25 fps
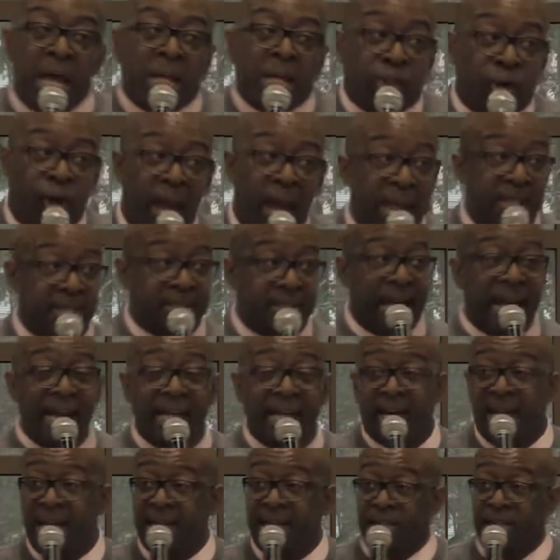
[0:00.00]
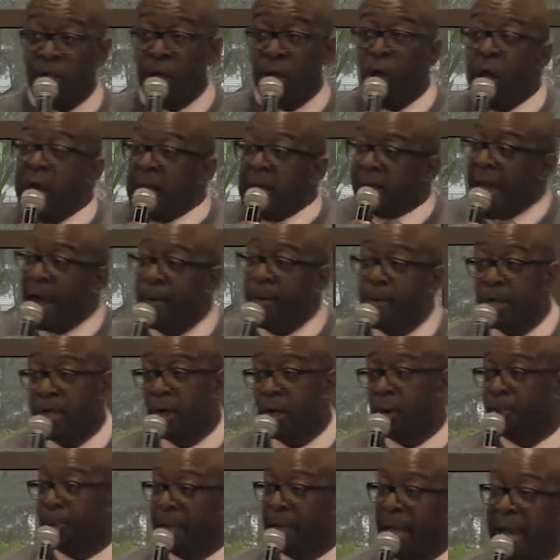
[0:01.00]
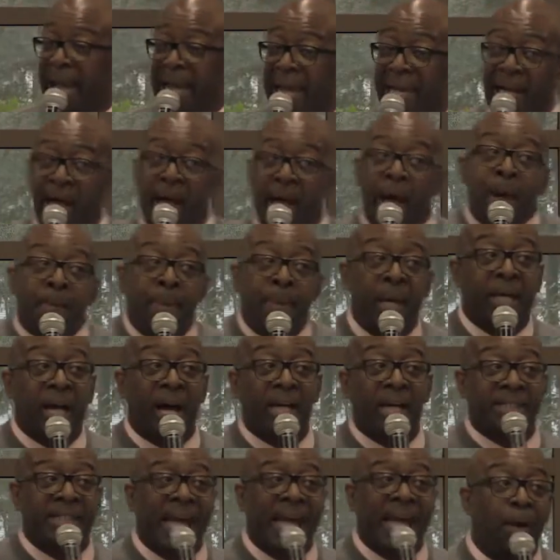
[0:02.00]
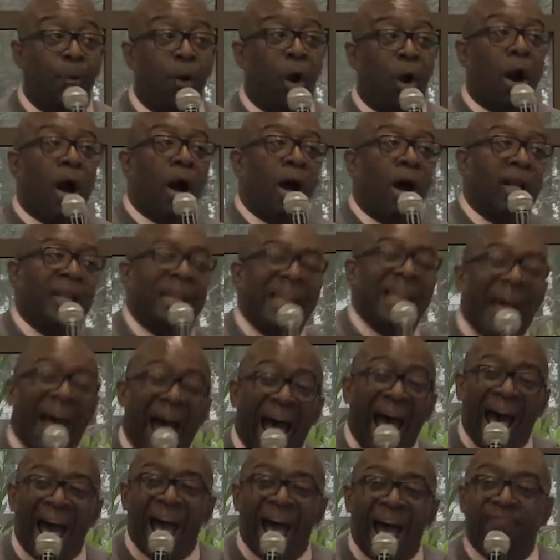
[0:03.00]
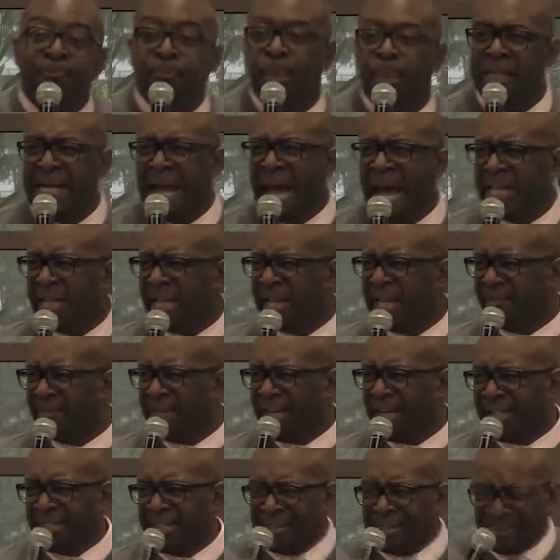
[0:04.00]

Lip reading: Translated into, they were complaining because they were alive but not living.